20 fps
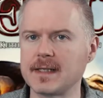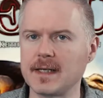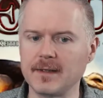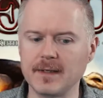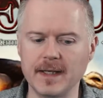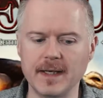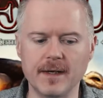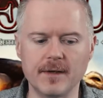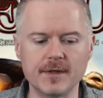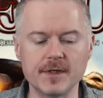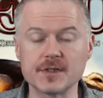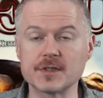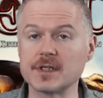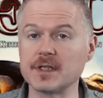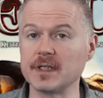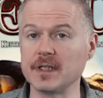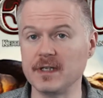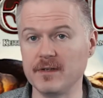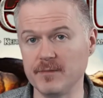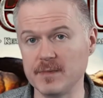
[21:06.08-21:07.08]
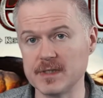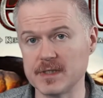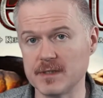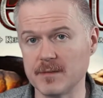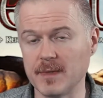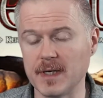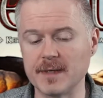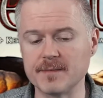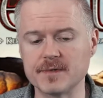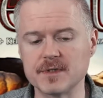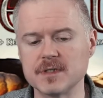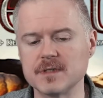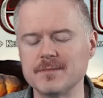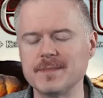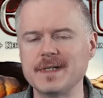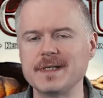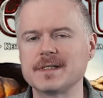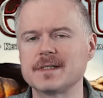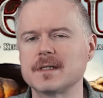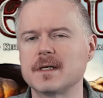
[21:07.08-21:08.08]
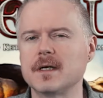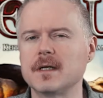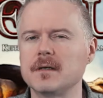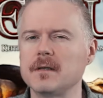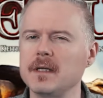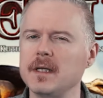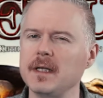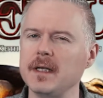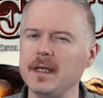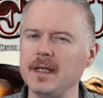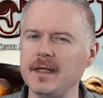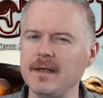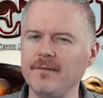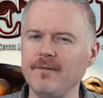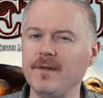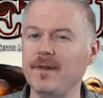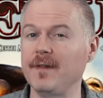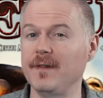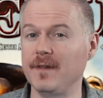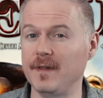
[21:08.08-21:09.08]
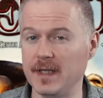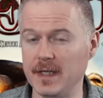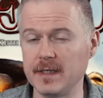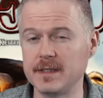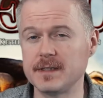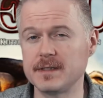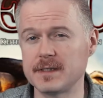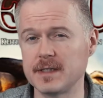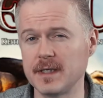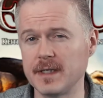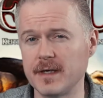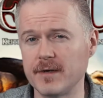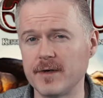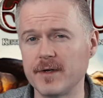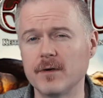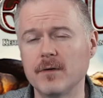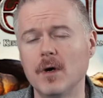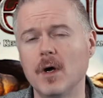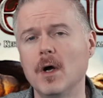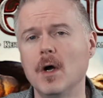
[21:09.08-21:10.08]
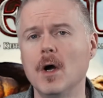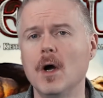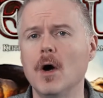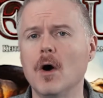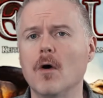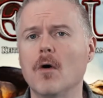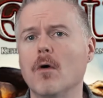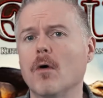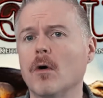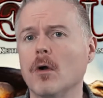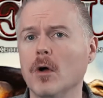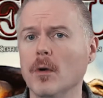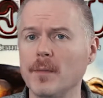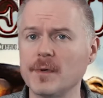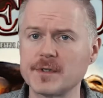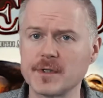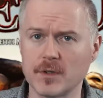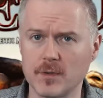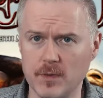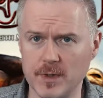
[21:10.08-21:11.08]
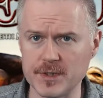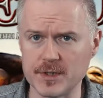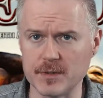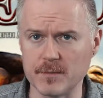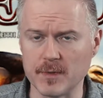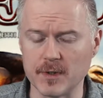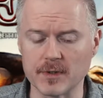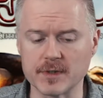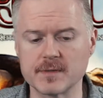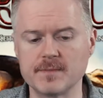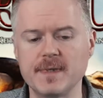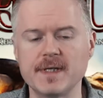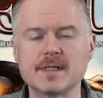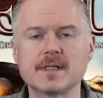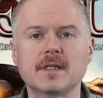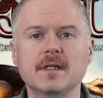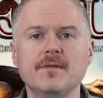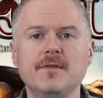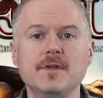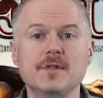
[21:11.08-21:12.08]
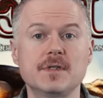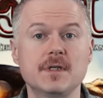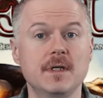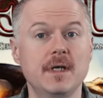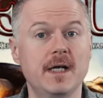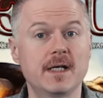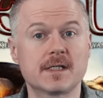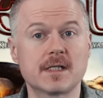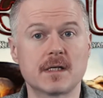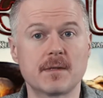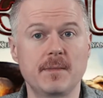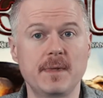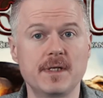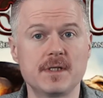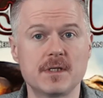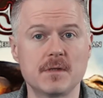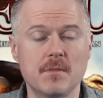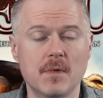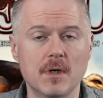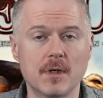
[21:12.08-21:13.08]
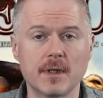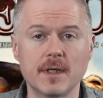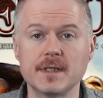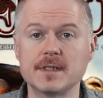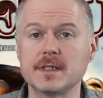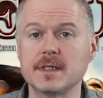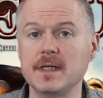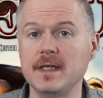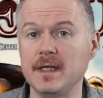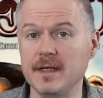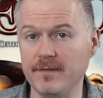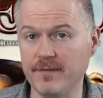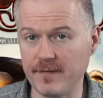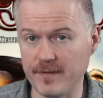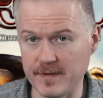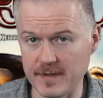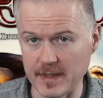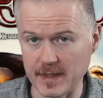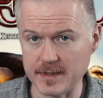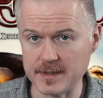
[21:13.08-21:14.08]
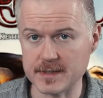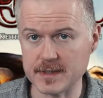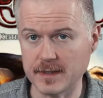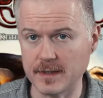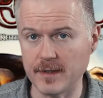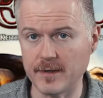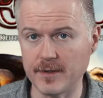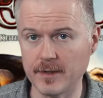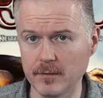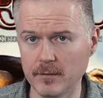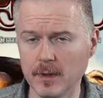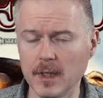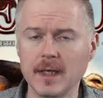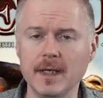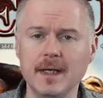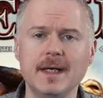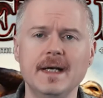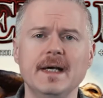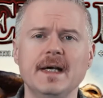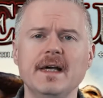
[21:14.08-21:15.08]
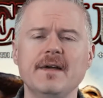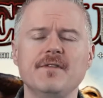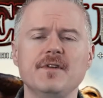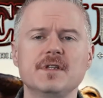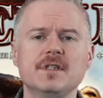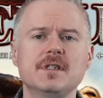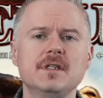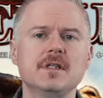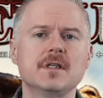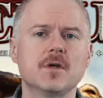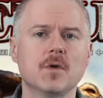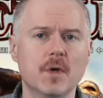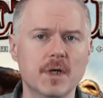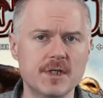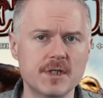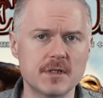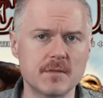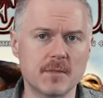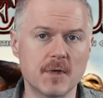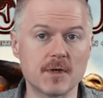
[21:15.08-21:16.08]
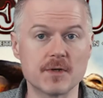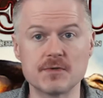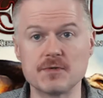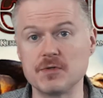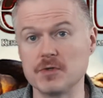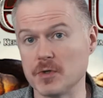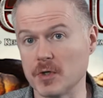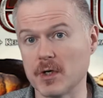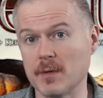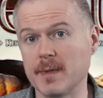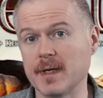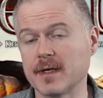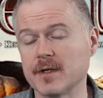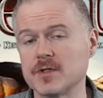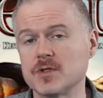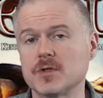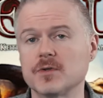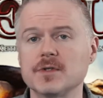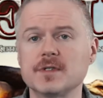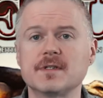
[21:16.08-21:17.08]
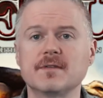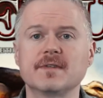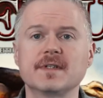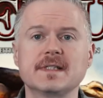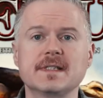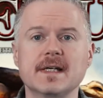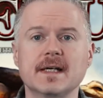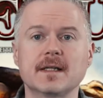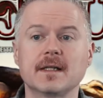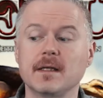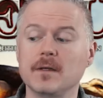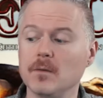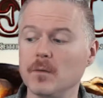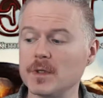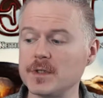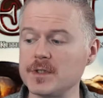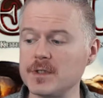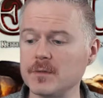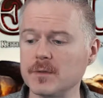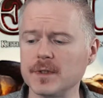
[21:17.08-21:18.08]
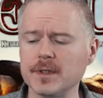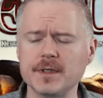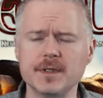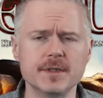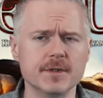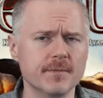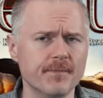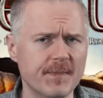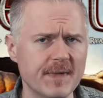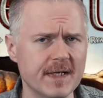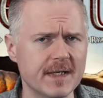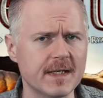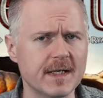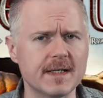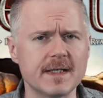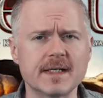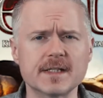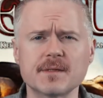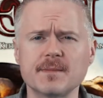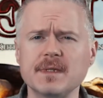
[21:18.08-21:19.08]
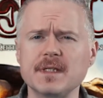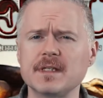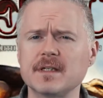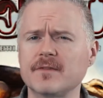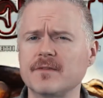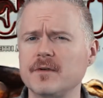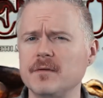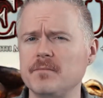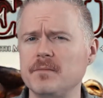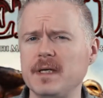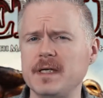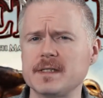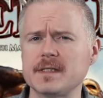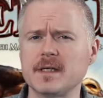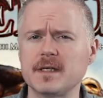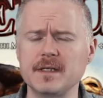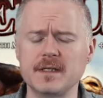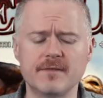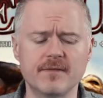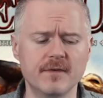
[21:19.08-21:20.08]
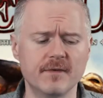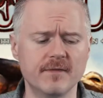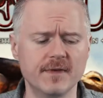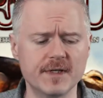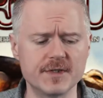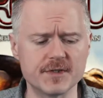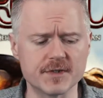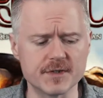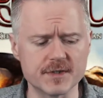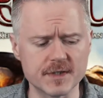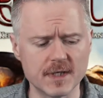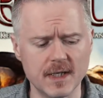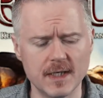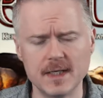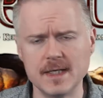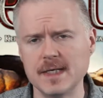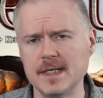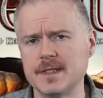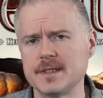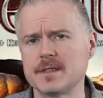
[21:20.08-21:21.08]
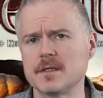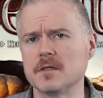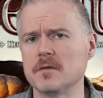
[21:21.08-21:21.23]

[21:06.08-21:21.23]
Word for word: out loud and it's going to give me some options based on an if-then scenario or a whole bunch of question marks. Basically, if you see an exclamation mark, it's an if-then scenario. If you see question marks, you're going to make a choice of exactly what you want to do. And again, that's going to be different based on different adventures. So